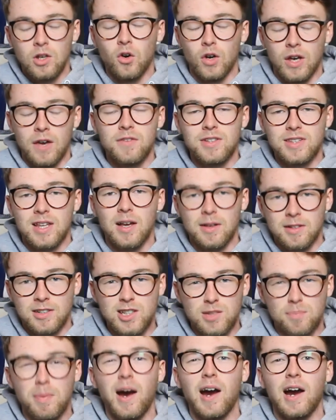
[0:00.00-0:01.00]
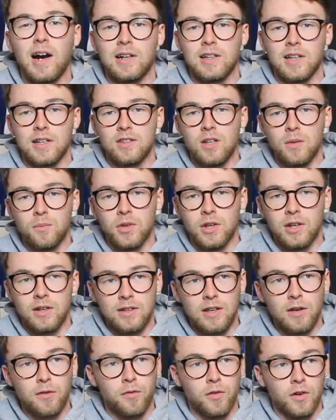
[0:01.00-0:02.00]
give us that spark, that something
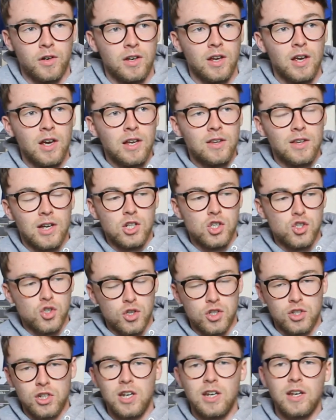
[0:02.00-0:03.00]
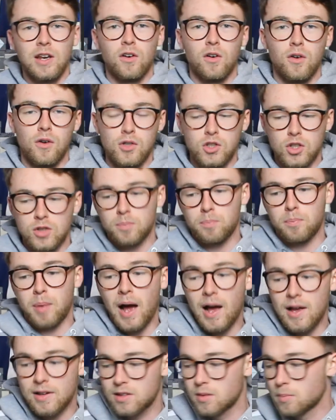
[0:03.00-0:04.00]
different, than Jorginho, who'll just
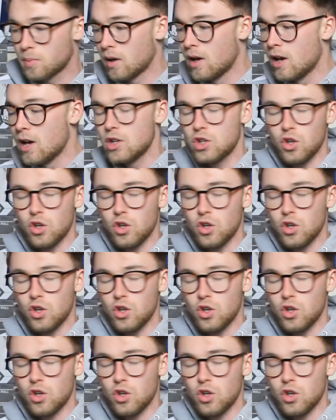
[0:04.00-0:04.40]
pass the ball.